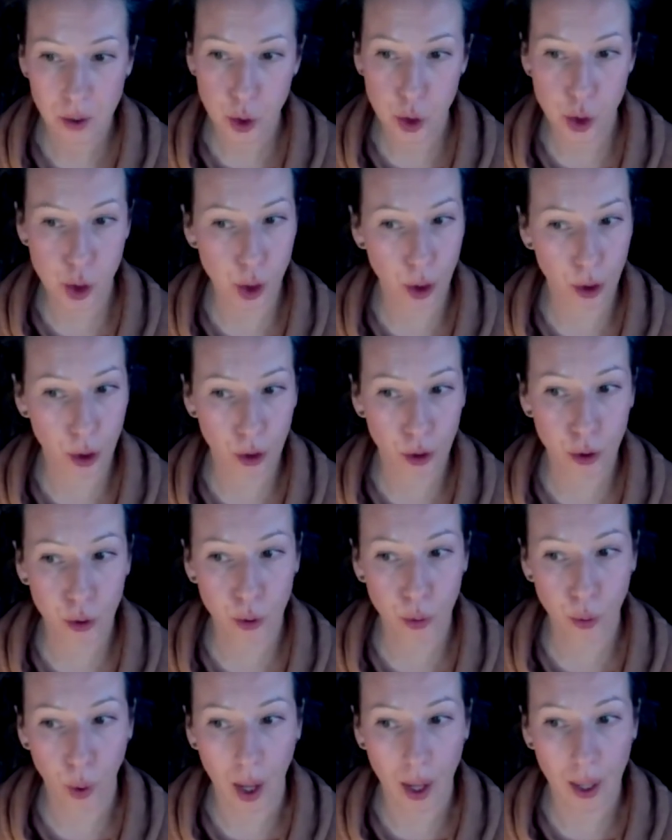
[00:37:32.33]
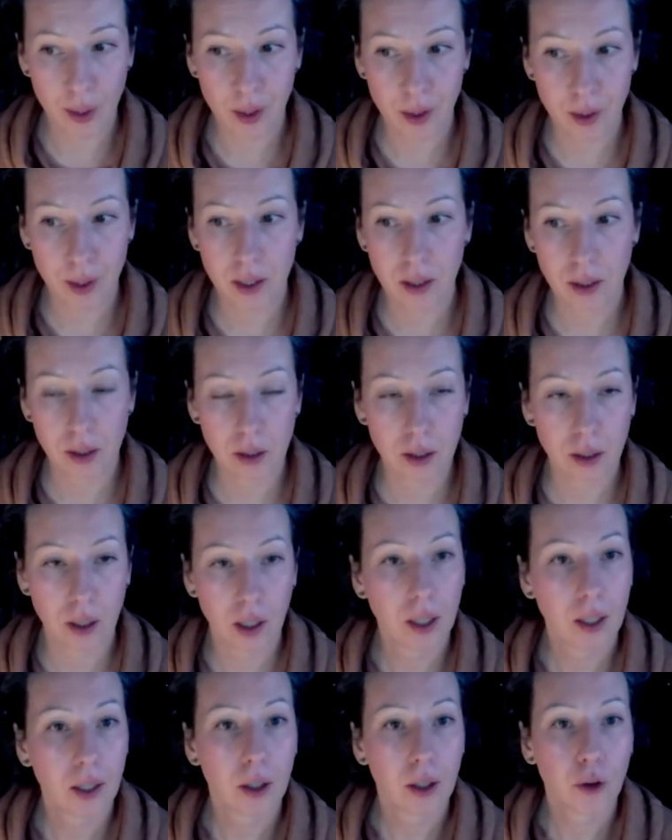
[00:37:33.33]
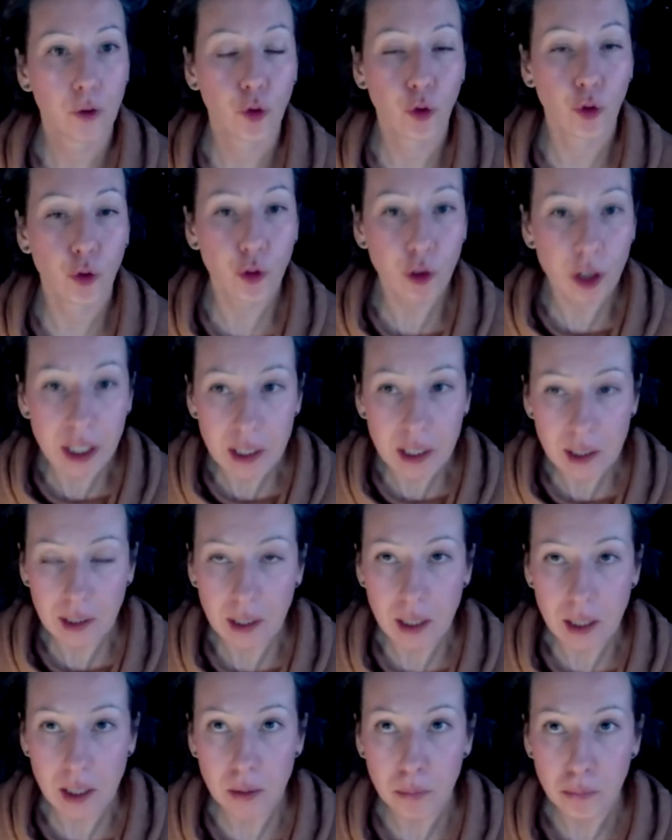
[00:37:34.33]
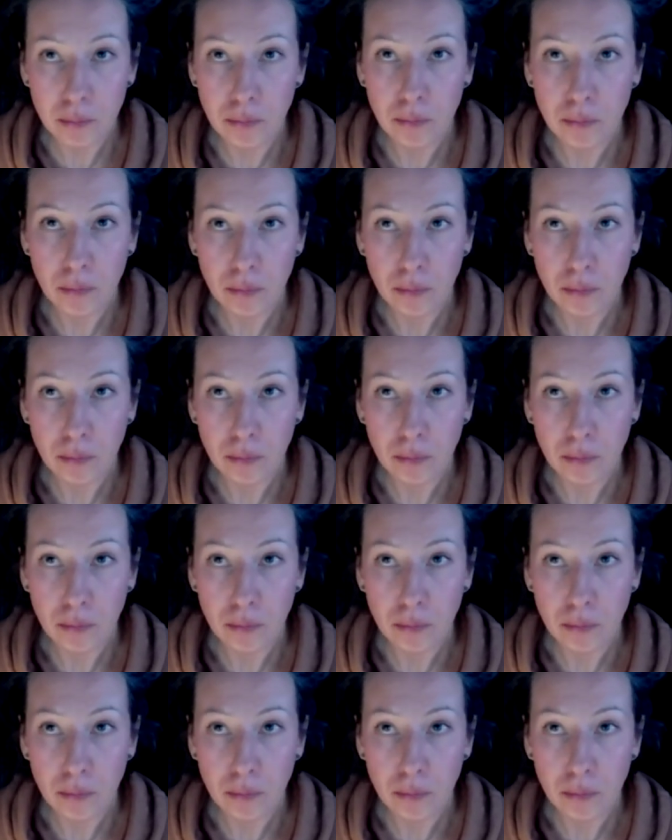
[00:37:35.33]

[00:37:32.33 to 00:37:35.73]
So I think really